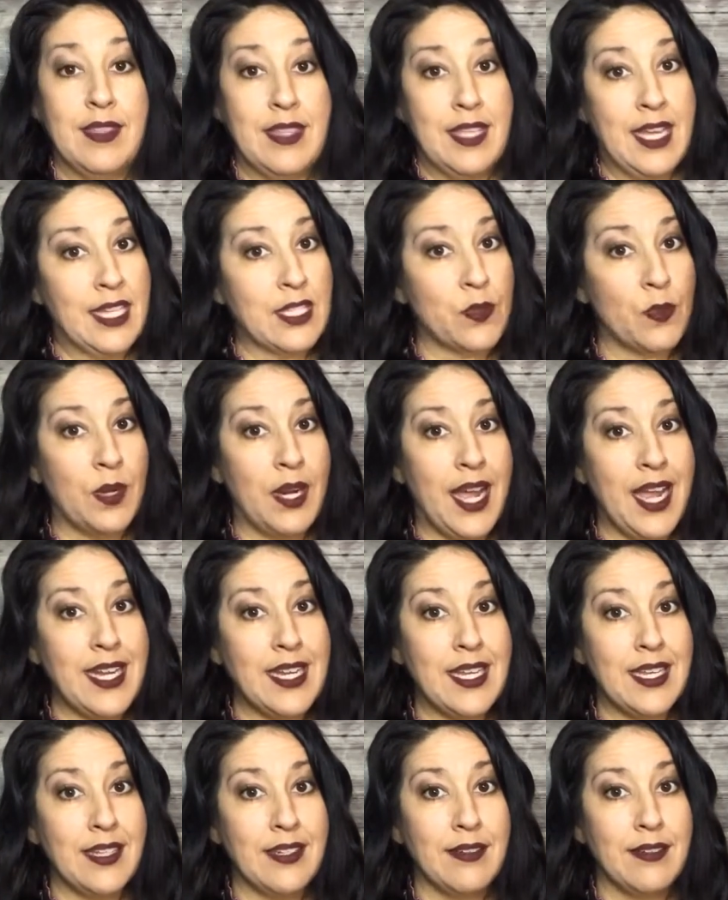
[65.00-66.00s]
That's what I
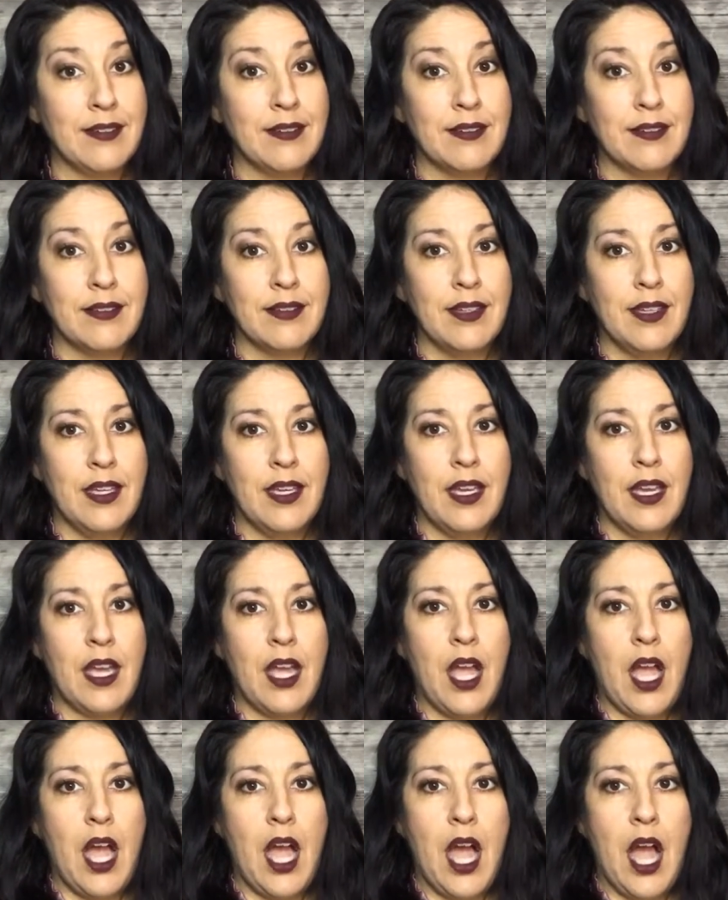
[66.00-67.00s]
did.
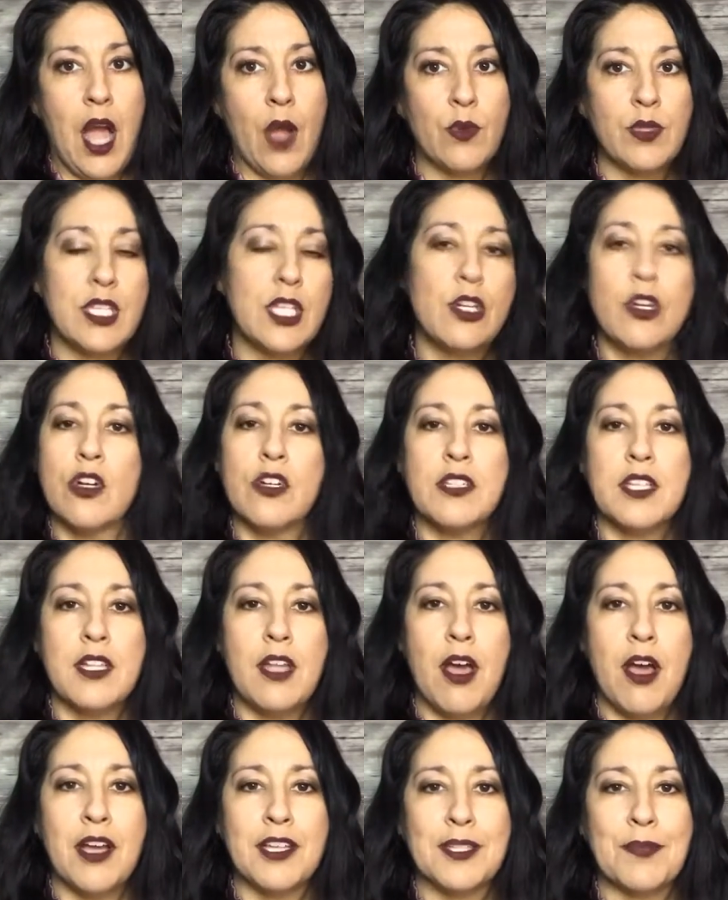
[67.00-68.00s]
I was a nurse in
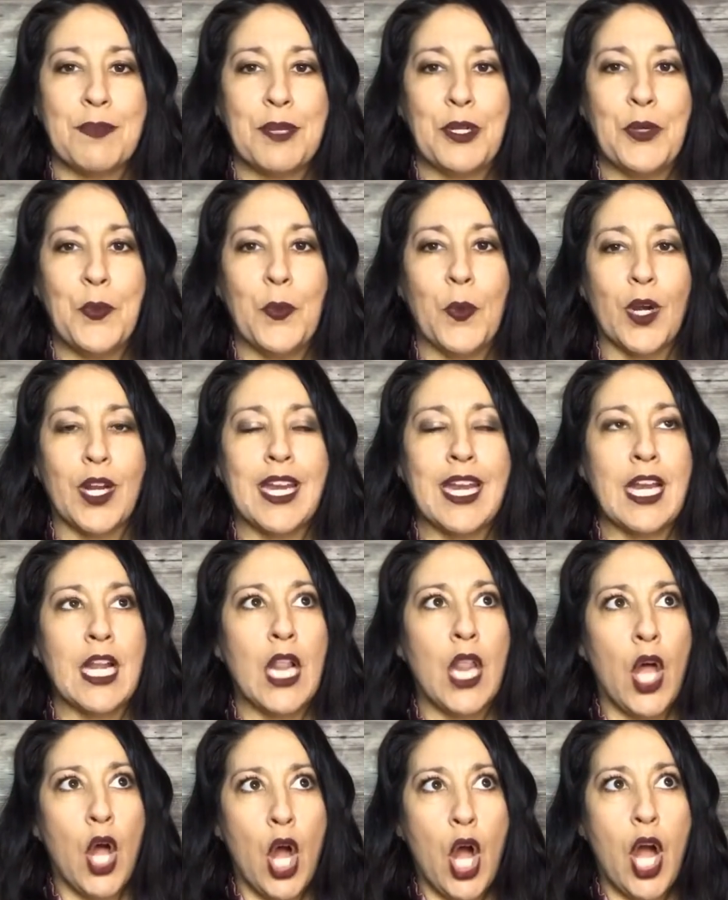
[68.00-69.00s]
the hospital working
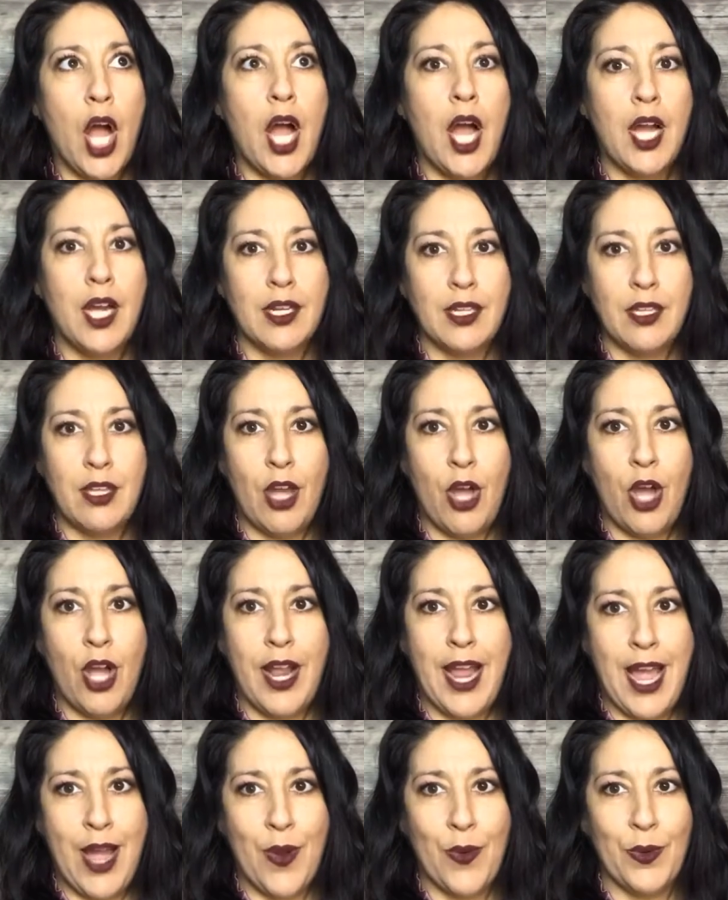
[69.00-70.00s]
long, long
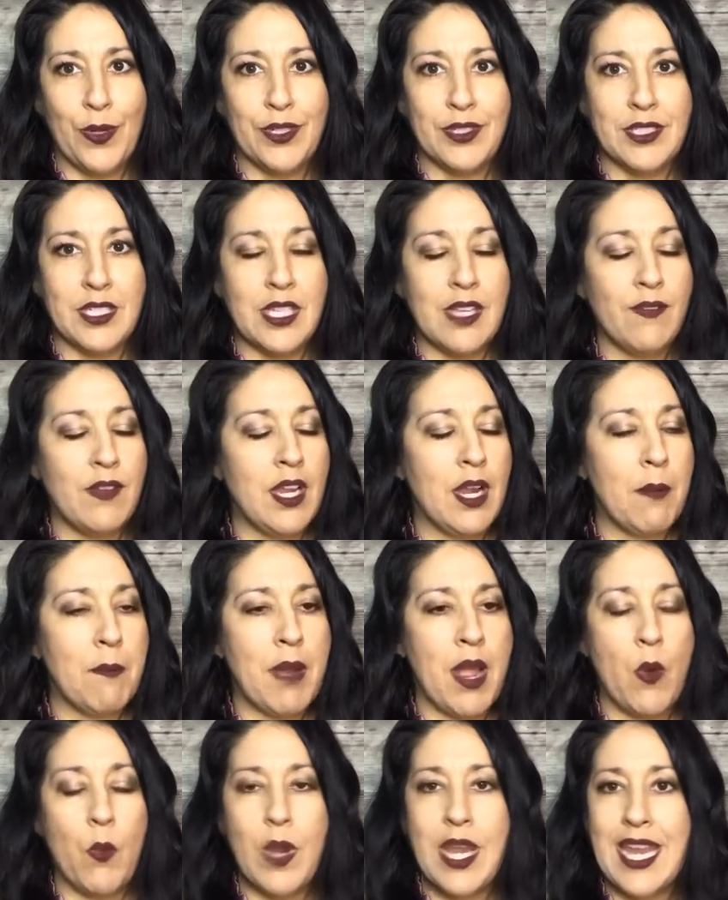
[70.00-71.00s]
hours, giving up
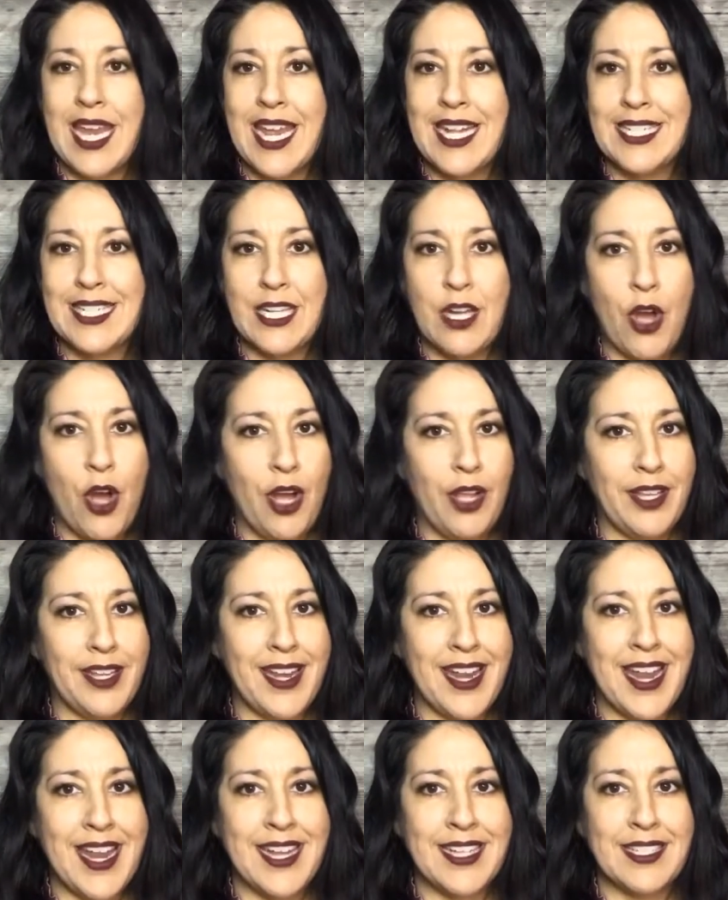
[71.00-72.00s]
my weekends and
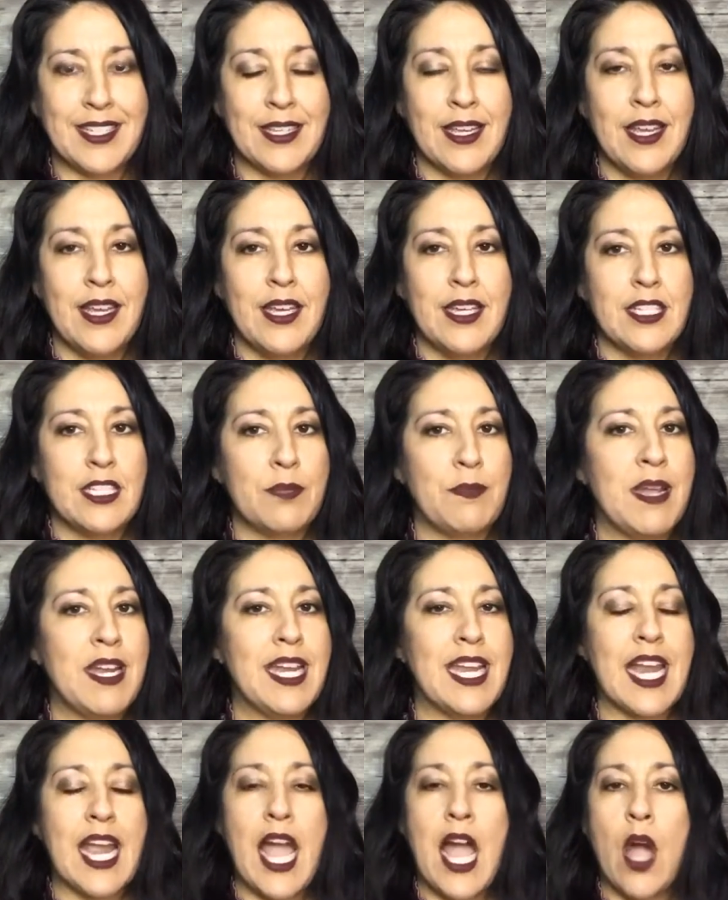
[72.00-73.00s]
holidays,
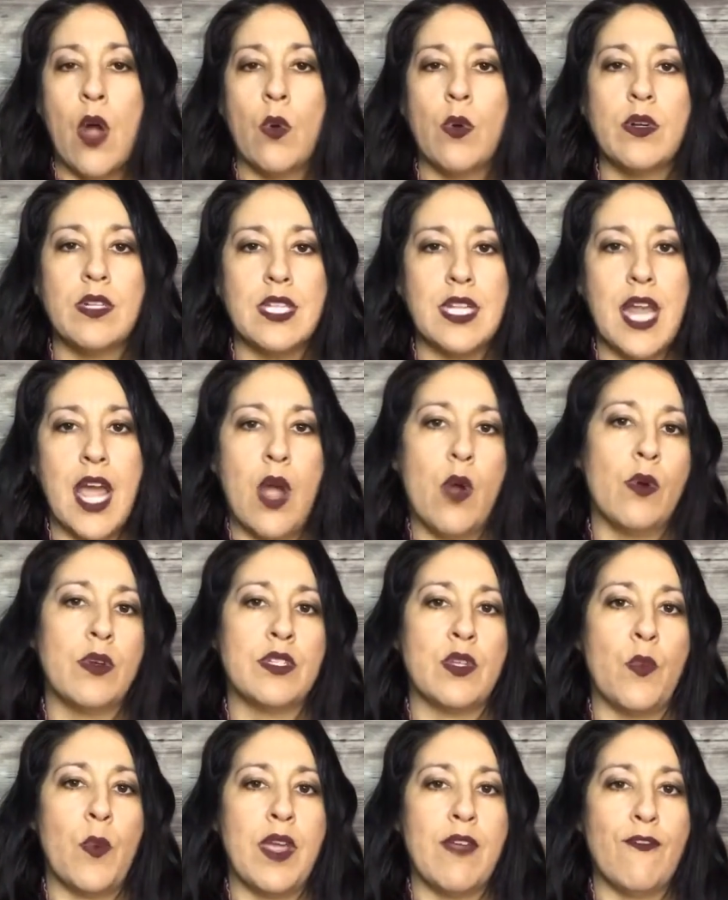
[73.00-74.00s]
spending hours and
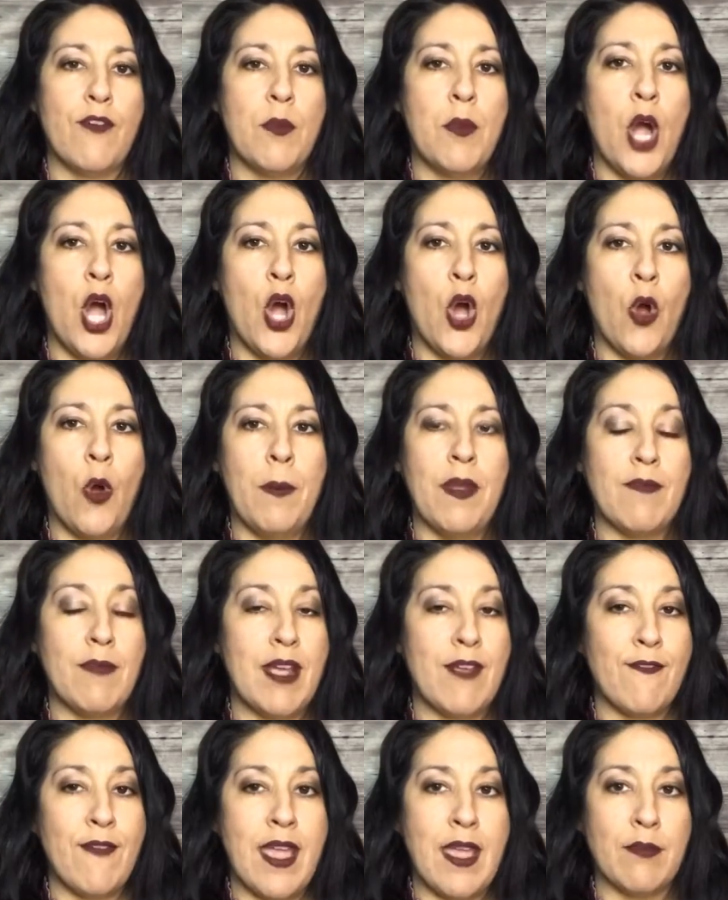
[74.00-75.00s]
hours away from home and
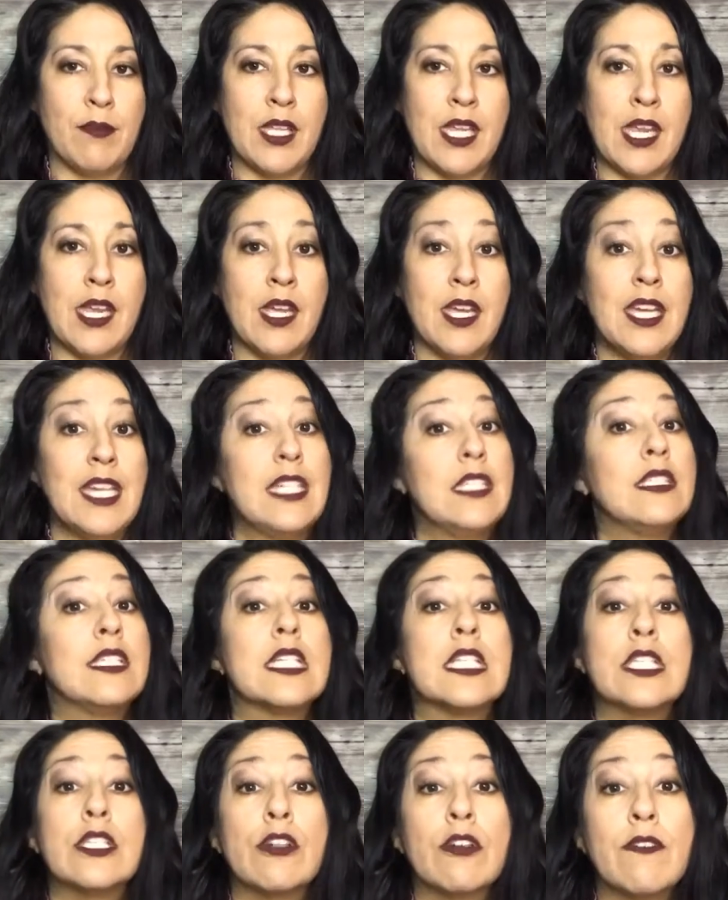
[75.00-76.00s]
my family
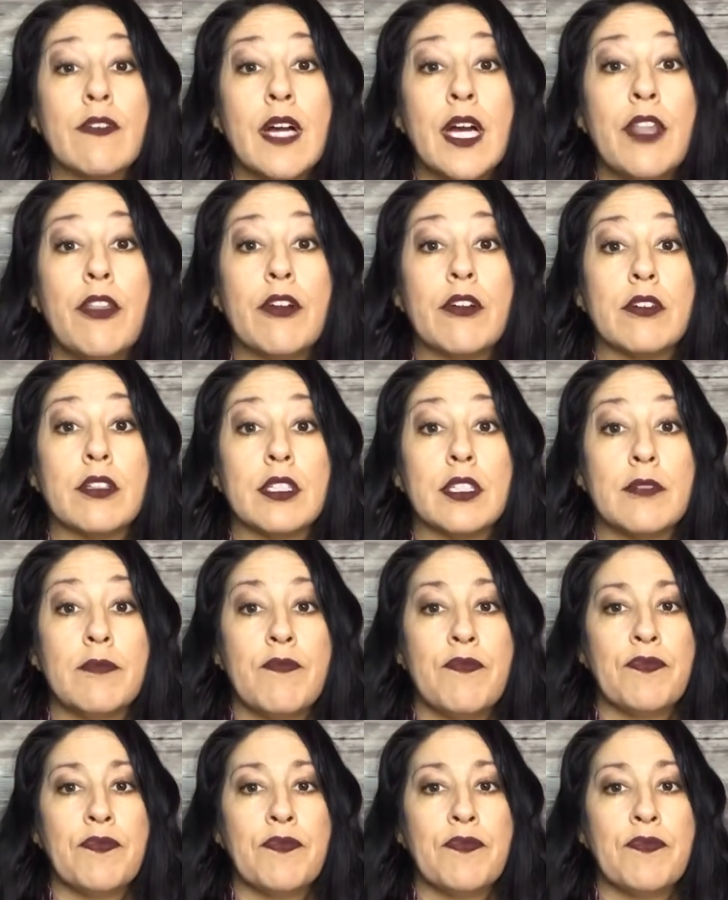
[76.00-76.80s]
to serve others.